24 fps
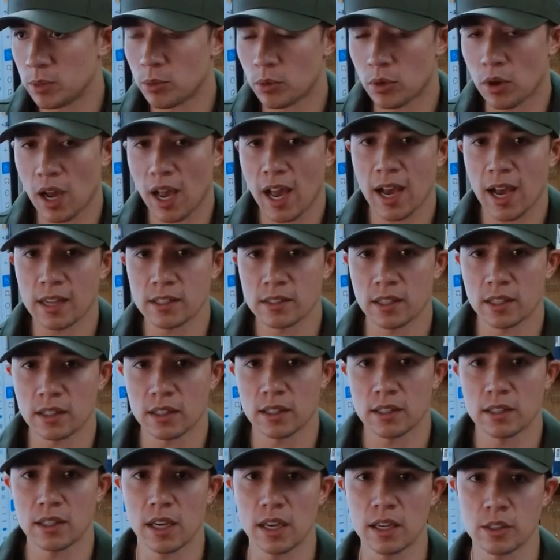people as
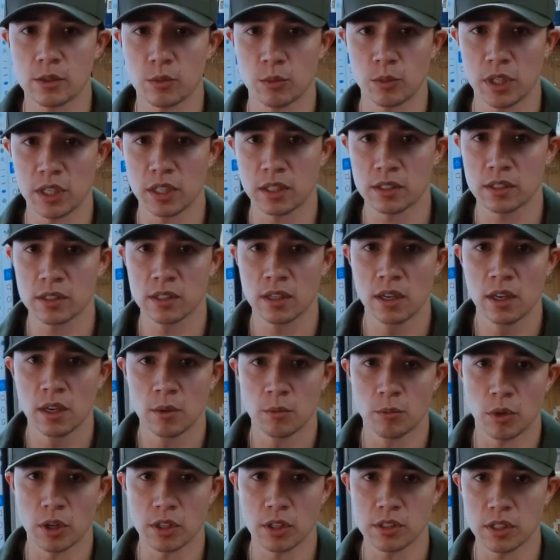like the days, weeks,
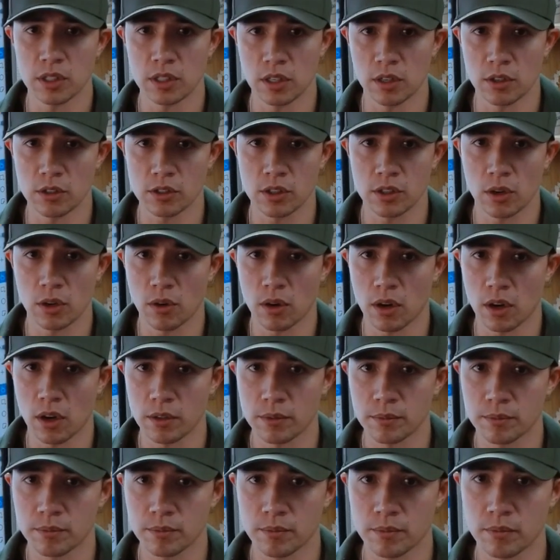months, and years go
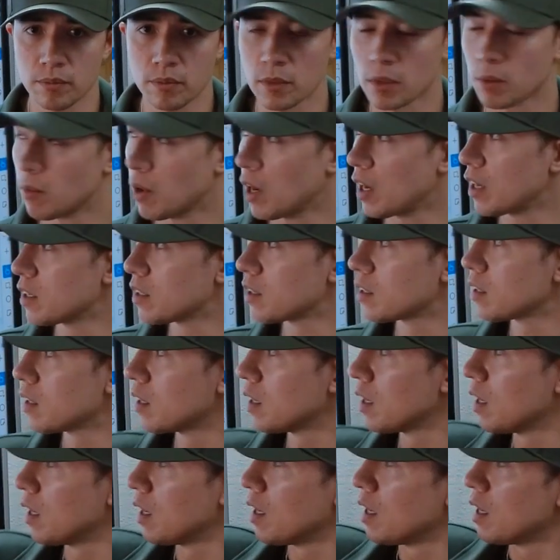on, right?
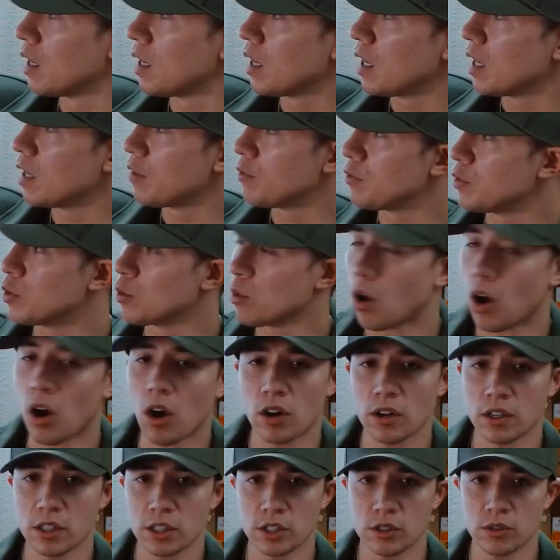If you
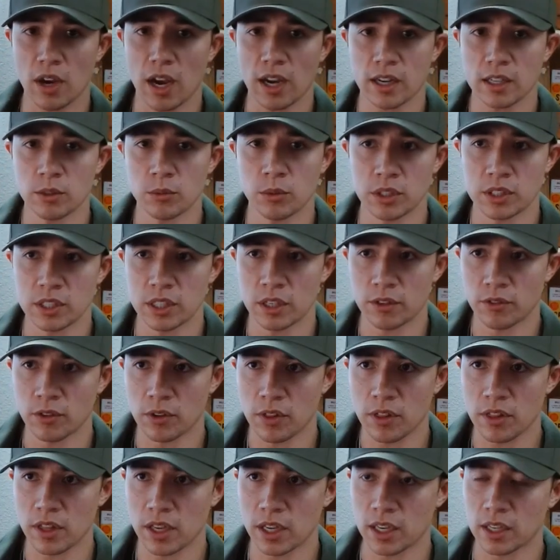are distracted with
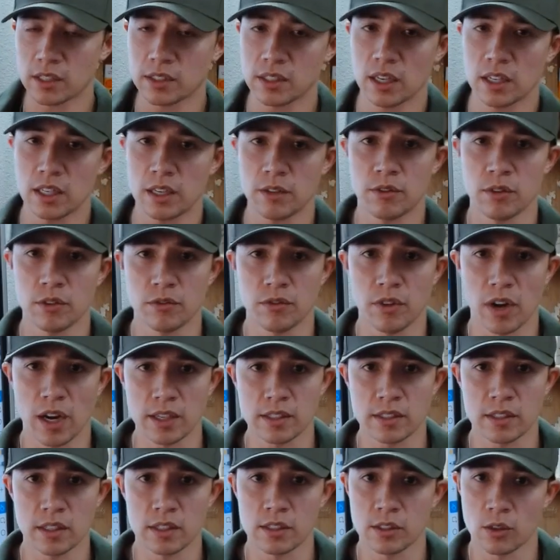different things and different
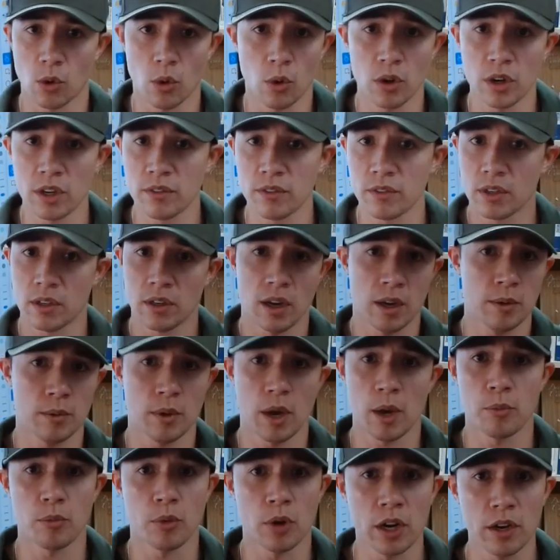vices, or even
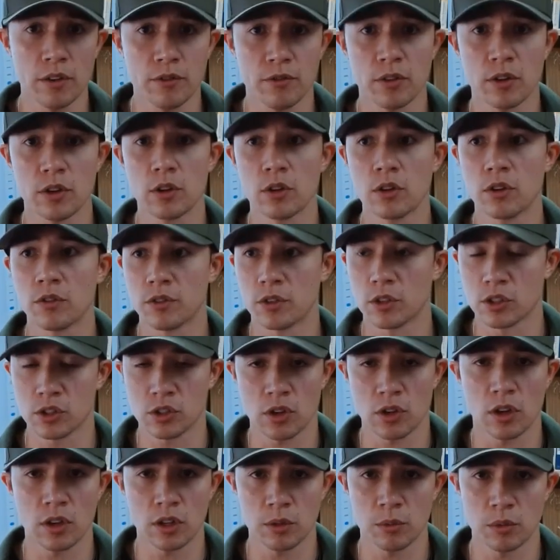I pray for you if you're
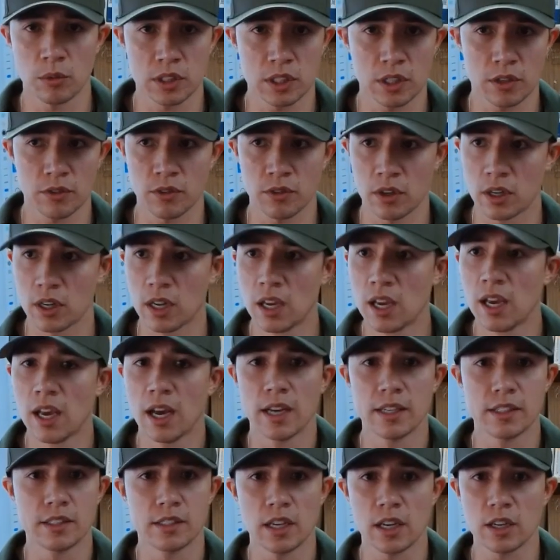struggling with different
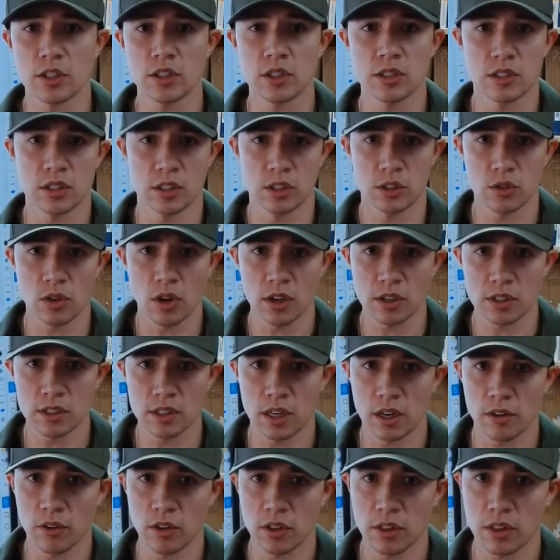addictions and
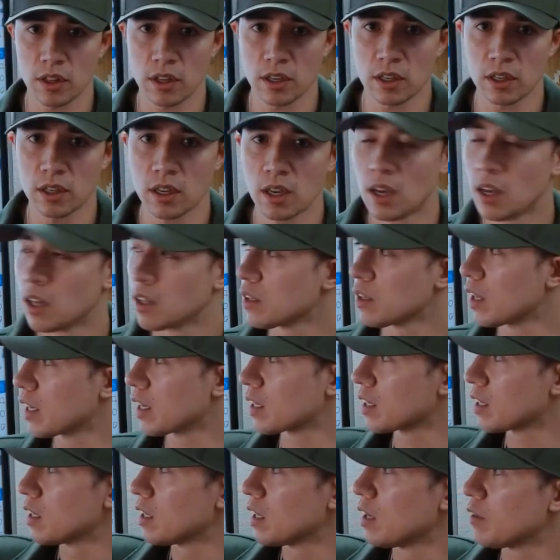drugs and everything,
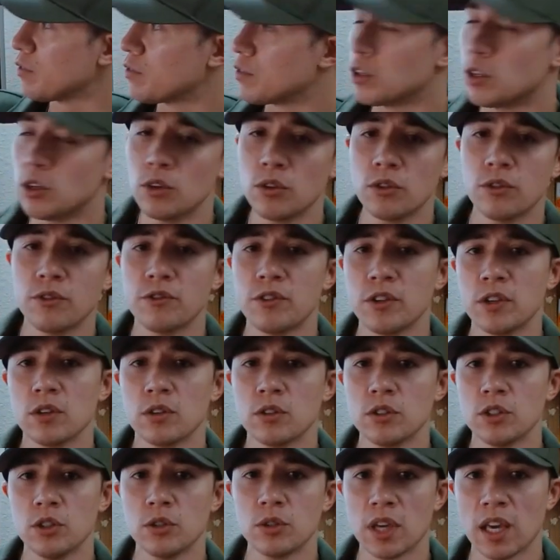like if you
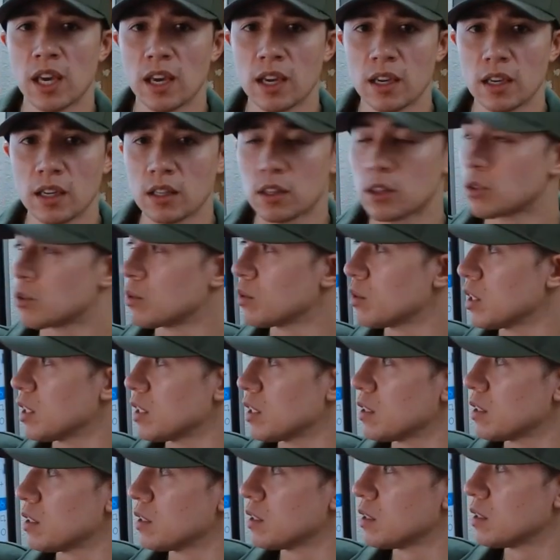feel you can't get through
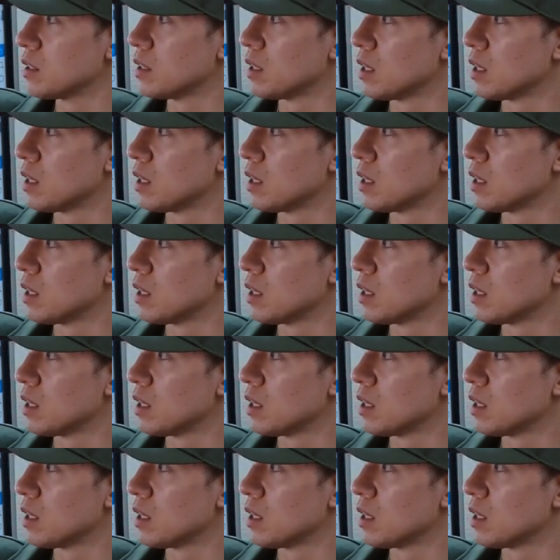it,